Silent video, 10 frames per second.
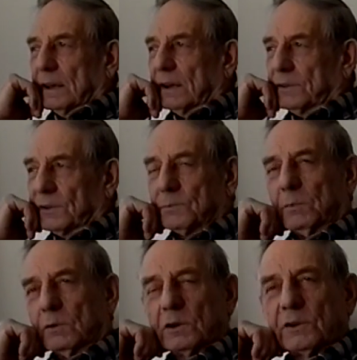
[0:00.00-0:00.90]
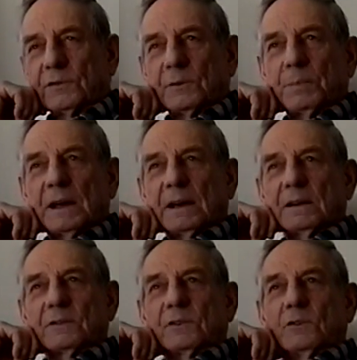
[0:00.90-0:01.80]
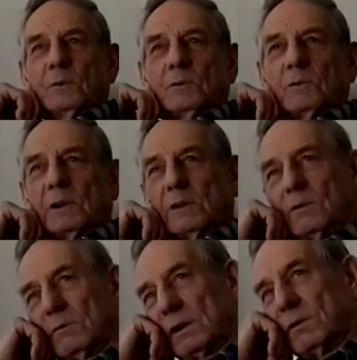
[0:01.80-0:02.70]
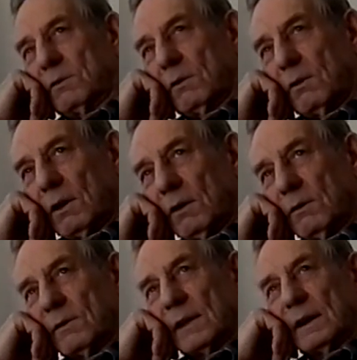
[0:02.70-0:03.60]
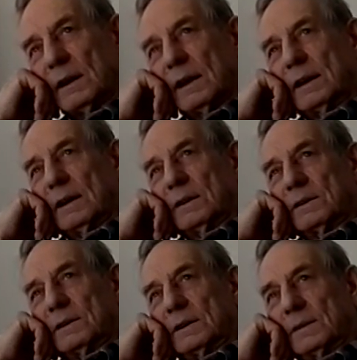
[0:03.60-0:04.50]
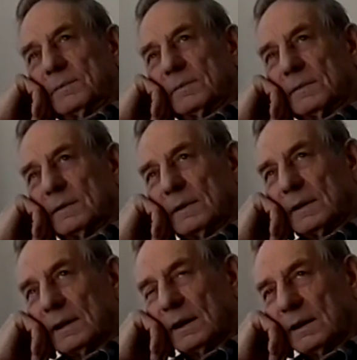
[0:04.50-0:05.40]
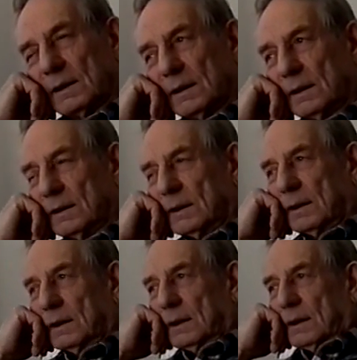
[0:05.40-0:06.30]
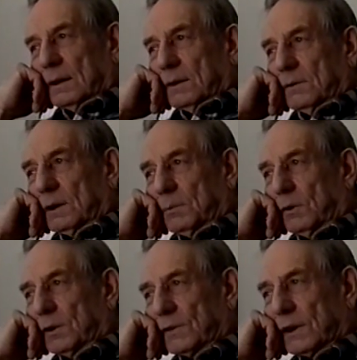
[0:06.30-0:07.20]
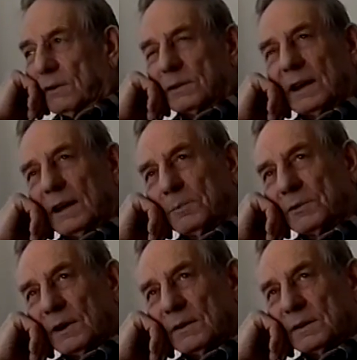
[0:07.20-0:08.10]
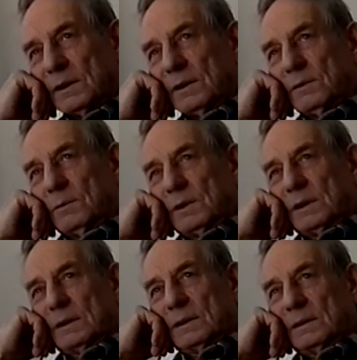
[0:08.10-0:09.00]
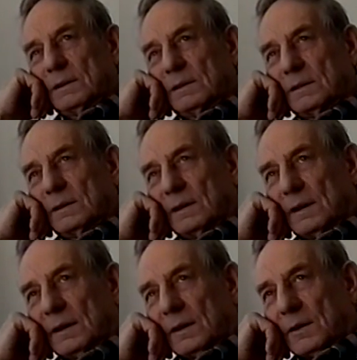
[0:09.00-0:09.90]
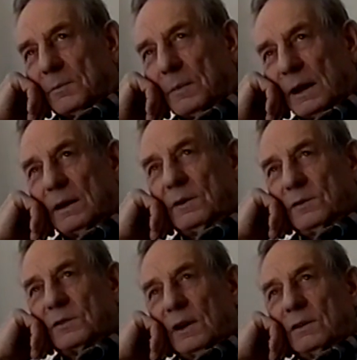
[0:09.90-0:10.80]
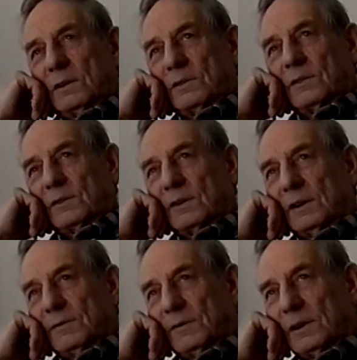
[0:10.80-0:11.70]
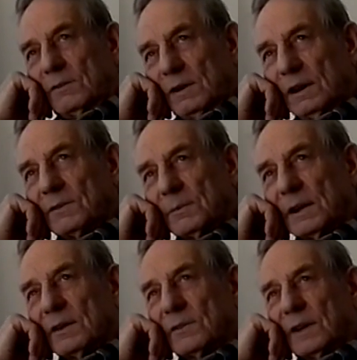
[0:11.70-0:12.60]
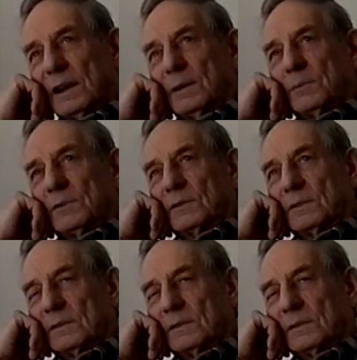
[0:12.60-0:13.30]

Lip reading: And just boards for paddles, you know. But we'd row all over that lake out there, and we had Boy Scout camps out there that we made shelters and stuff. We had really some nice camps.